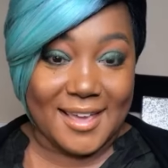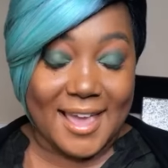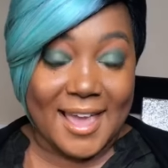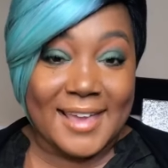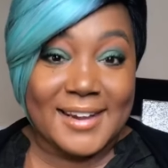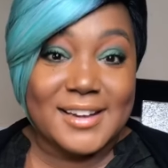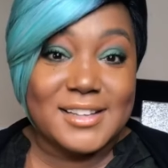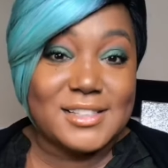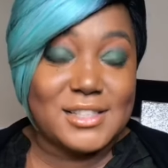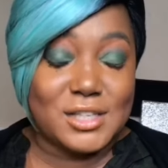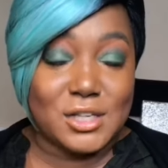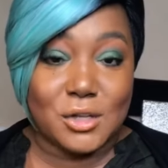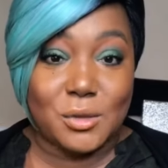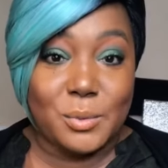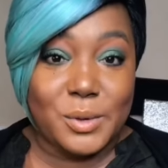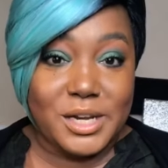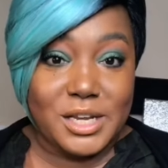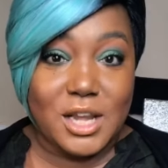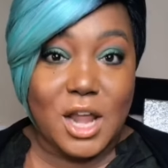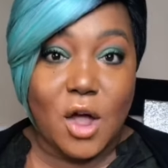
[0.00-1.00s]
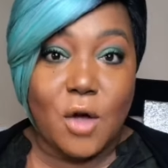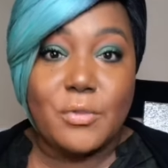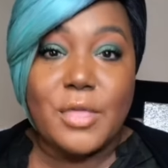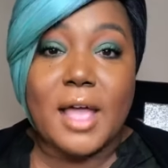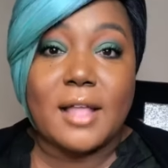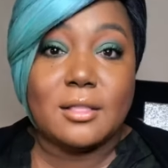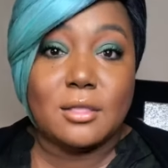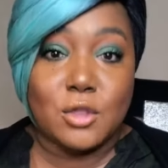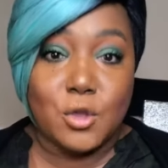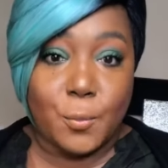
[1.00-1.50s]
And until we know
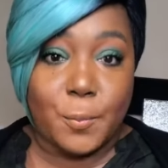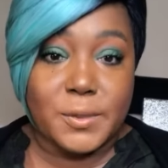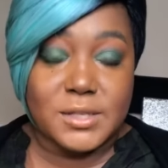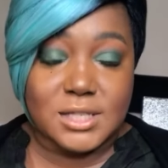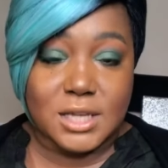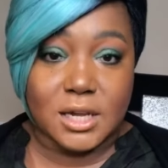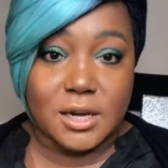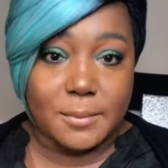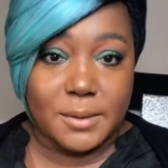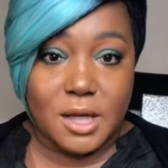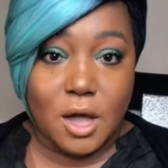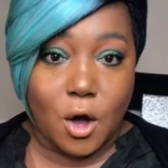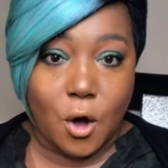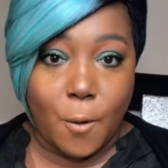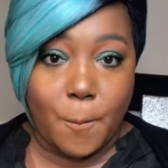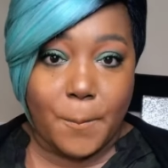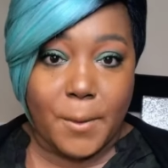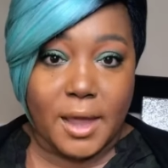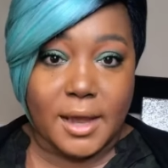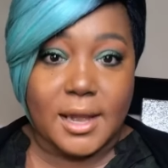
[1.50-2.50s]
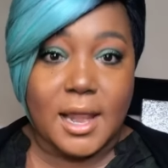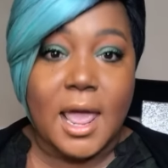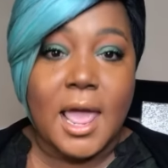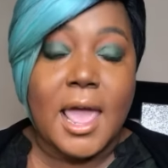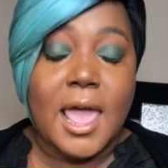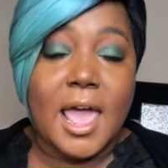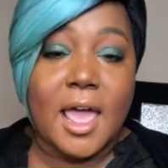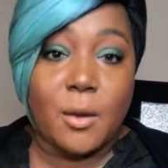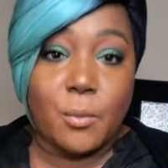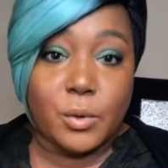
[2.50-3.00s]
that loop is going to be open
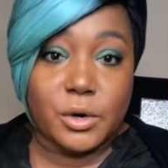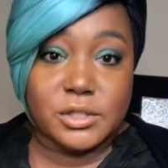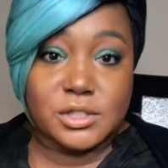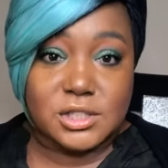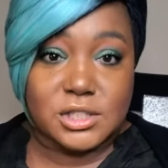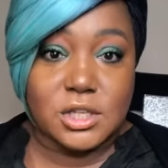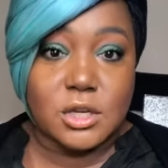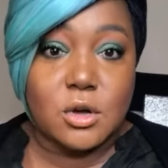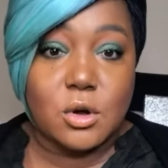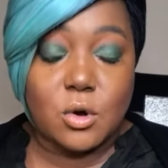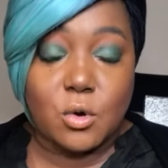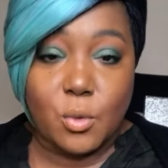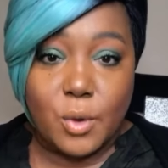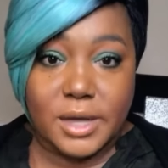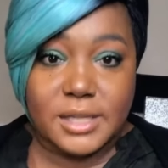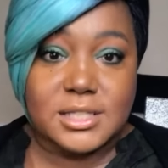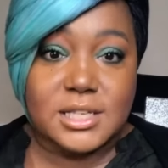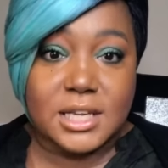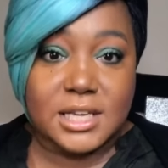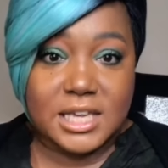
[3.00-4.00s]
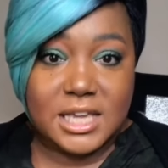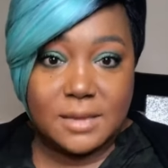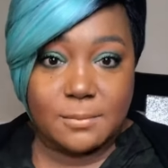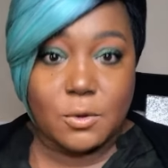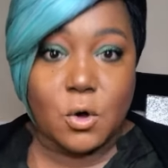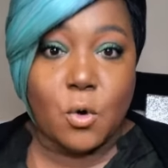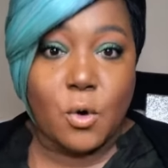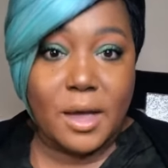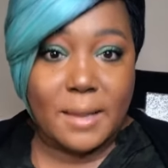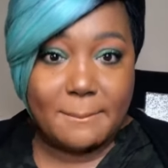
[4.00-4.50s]
and we're still going to keep
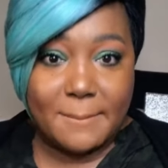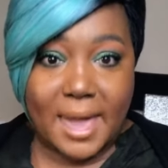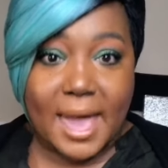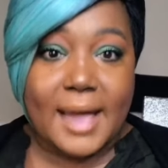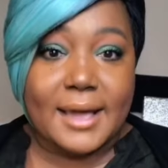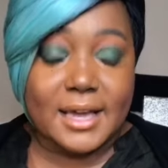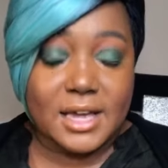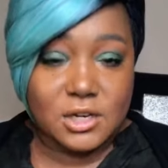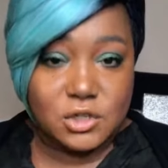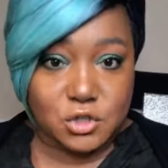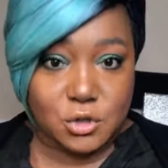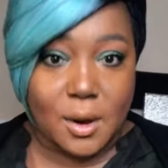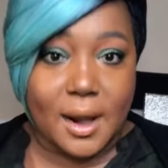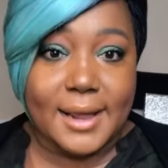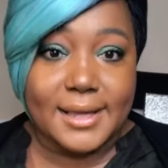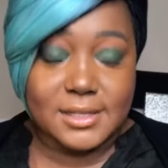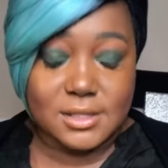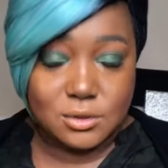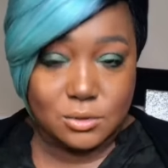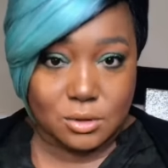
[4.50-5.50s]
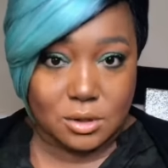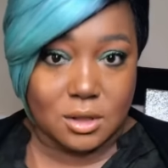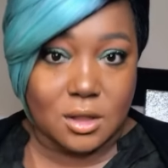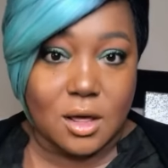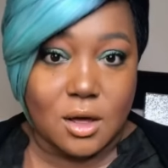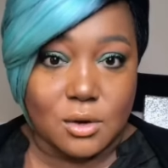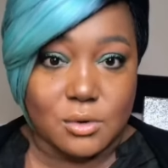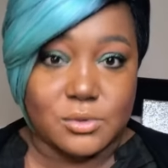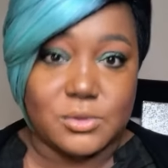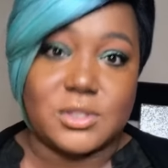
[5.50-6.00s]
going back and trying to
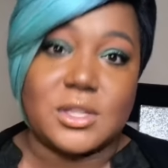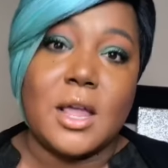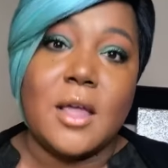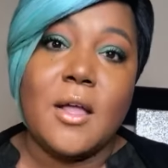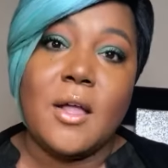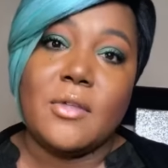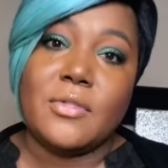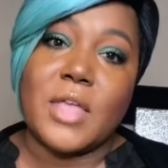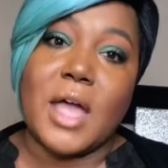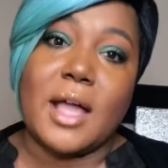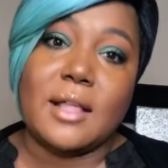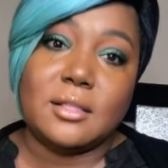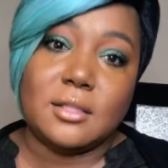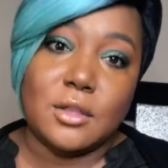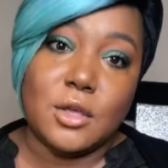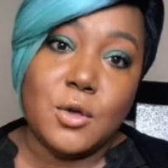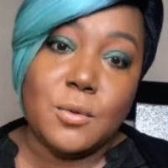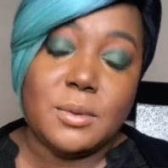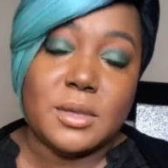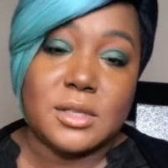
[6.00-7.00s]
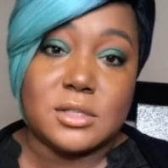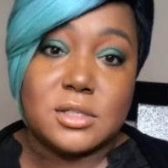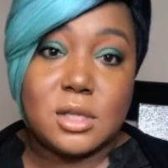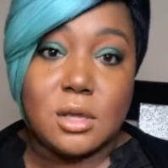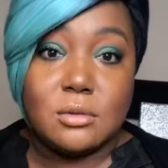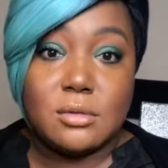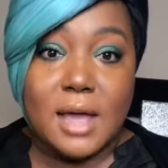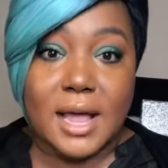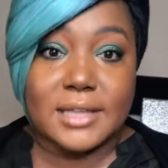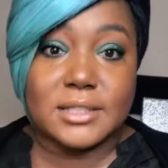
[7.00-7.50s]
close that loop. And
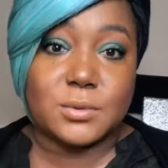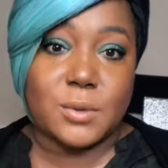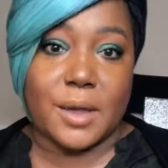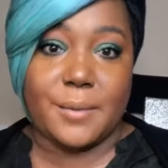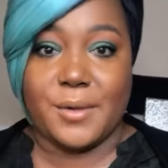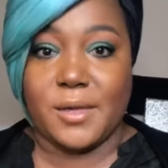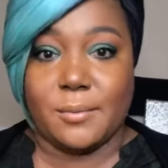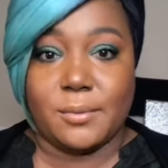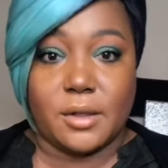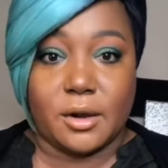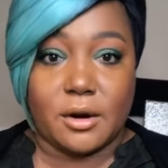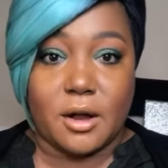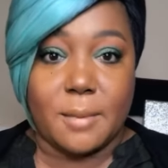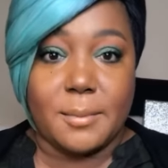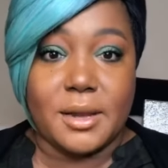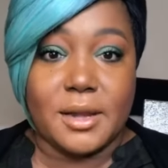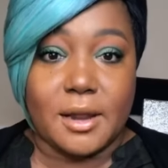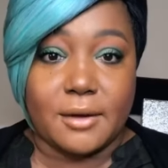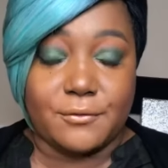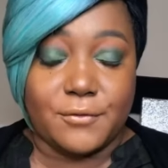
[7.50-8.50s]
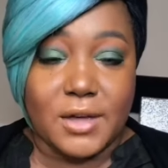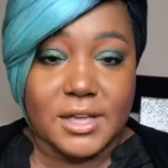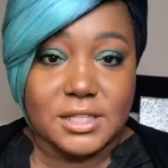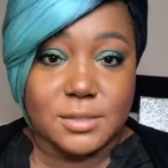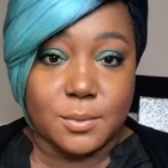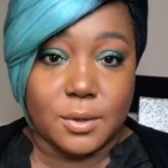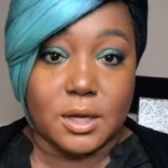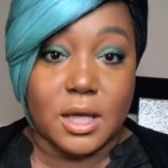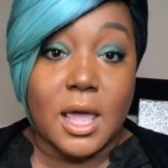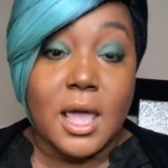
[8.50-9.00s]
so that's why people are coming on
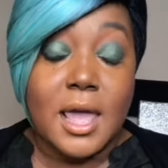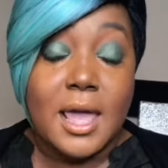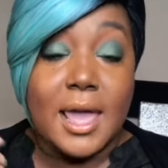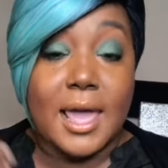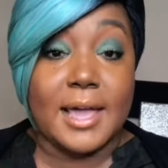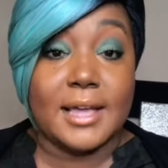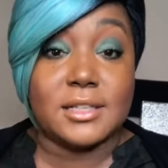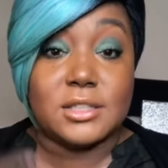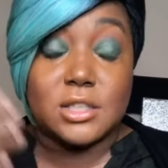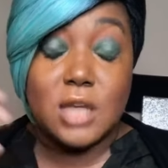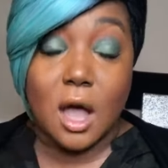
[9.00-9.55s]
Facebook and